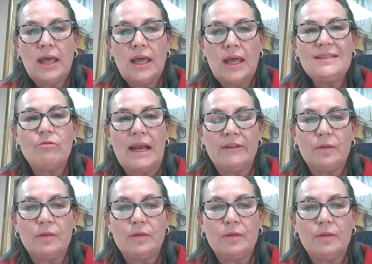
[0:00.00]
Because it
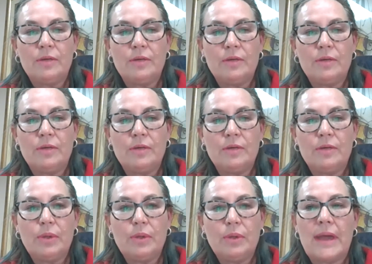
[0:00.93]
makes it more
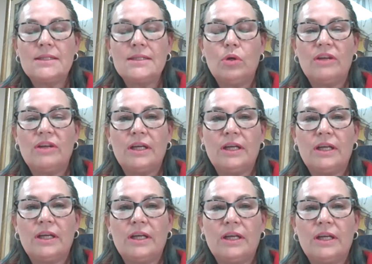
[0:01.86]
difficult for people to
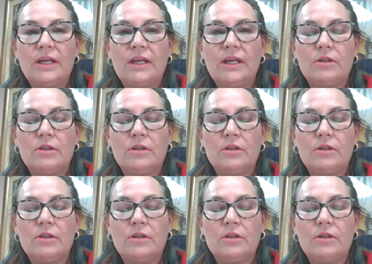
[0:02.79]
then